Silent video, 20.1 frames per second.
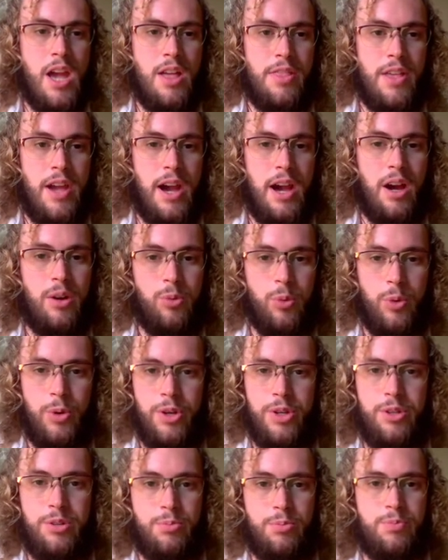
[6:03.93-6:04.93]
that
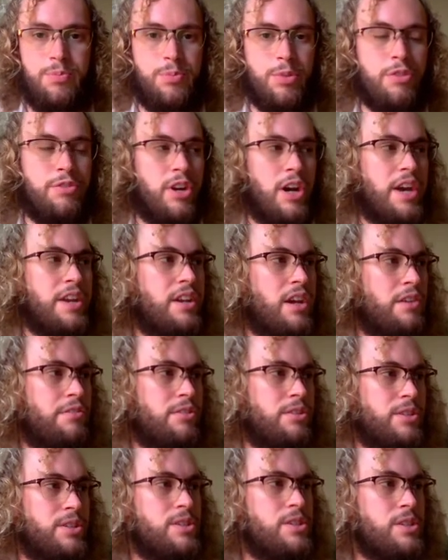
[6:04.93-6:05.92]
would provide
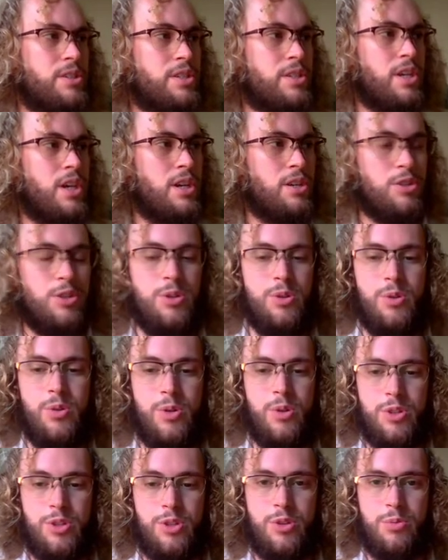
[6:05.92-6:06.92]
evidence
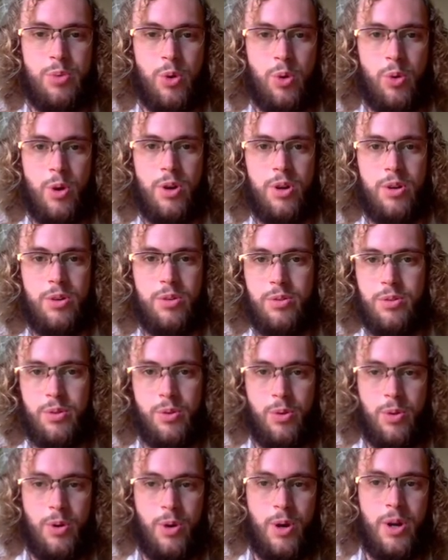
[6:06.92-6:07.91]
to support
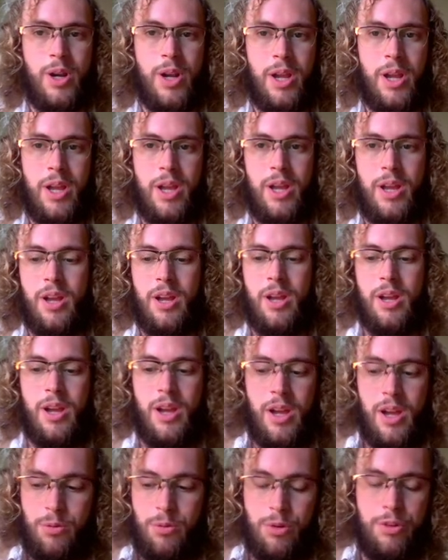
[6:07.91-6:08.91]
or
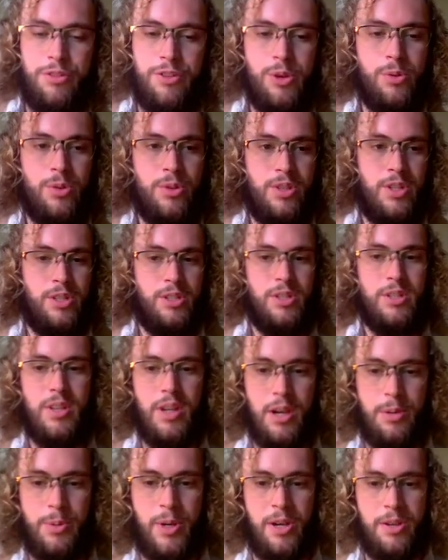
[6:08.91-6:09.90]
refute these
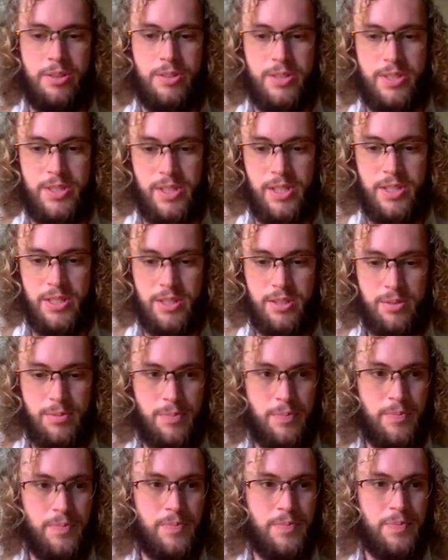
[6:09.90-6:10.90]
hypotheses.
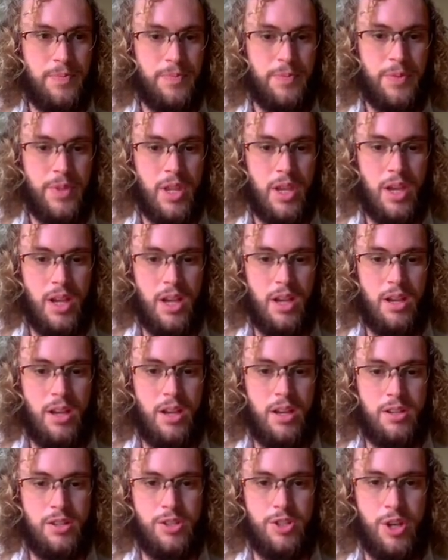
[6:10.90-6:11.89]

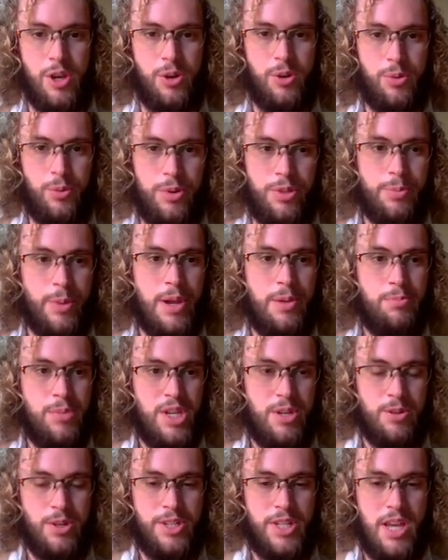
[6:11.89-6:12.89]
So with my
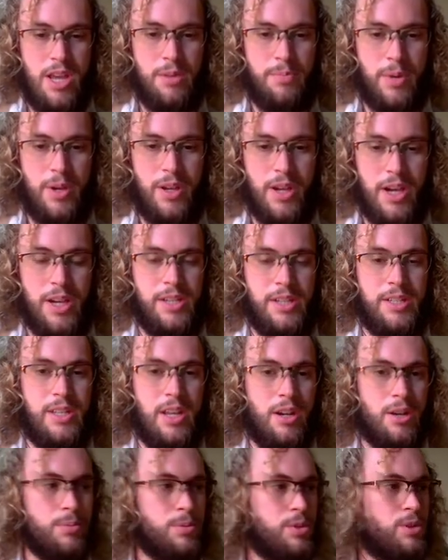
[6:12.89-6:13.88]
meter tape, I
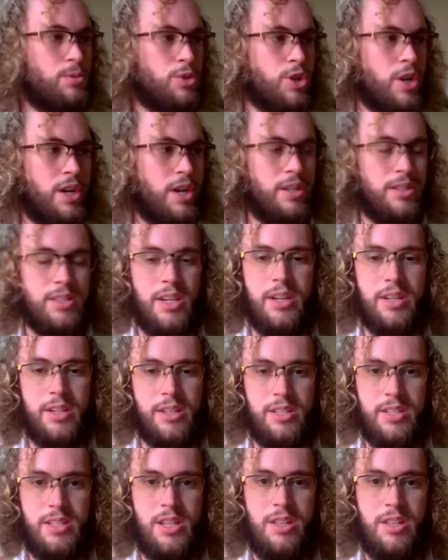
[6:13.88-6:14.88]
set up some
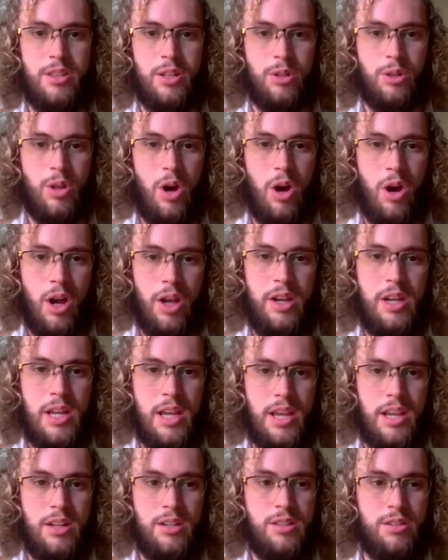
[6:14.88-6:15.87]
transects in the lawn
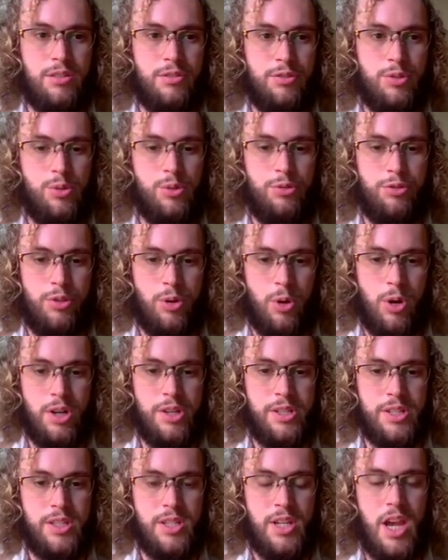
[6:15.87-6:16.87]
and in the food
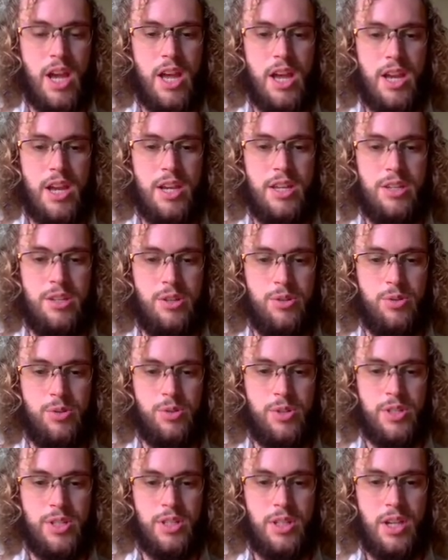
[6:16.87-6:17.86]
forest and
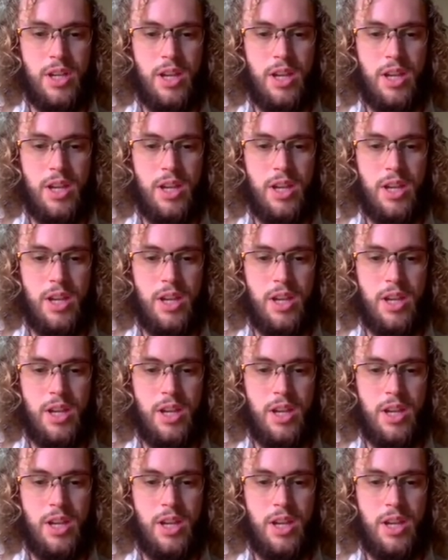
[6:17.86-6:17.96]
use